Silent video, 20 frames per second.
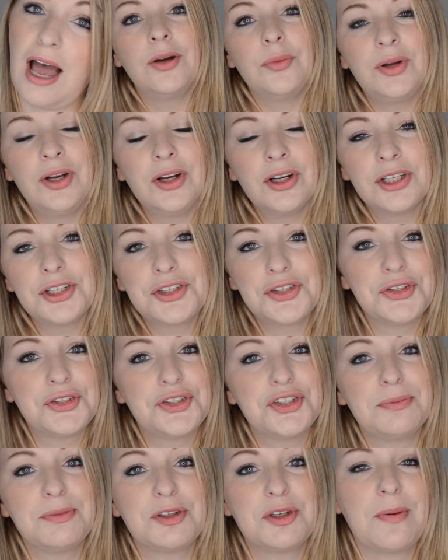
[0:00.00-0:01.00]
We're not going to talk
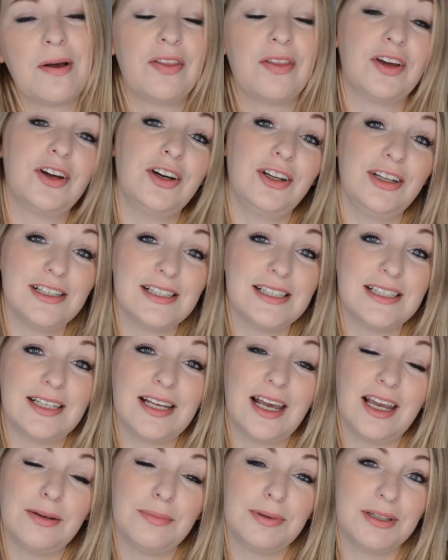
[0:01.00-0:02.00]
too much about the colours
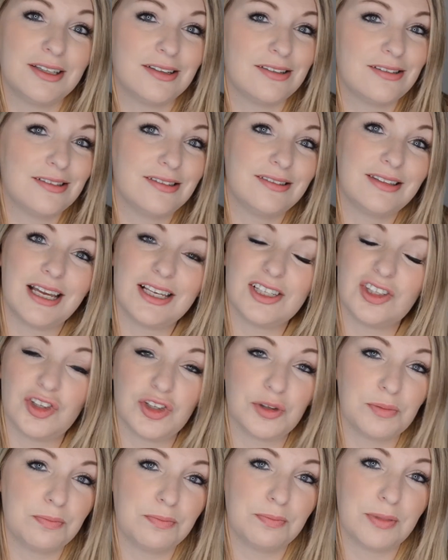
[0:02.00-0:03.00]
today because that's
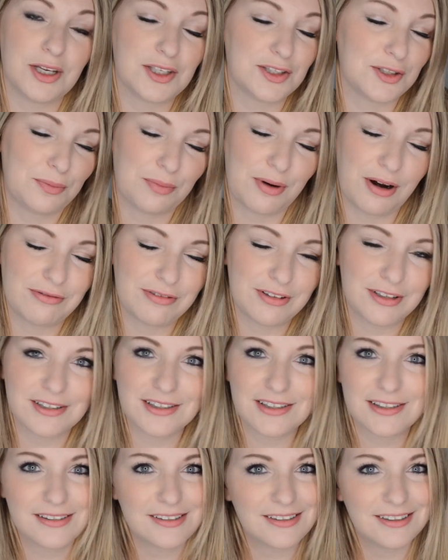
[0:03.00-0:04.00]
just personal preference.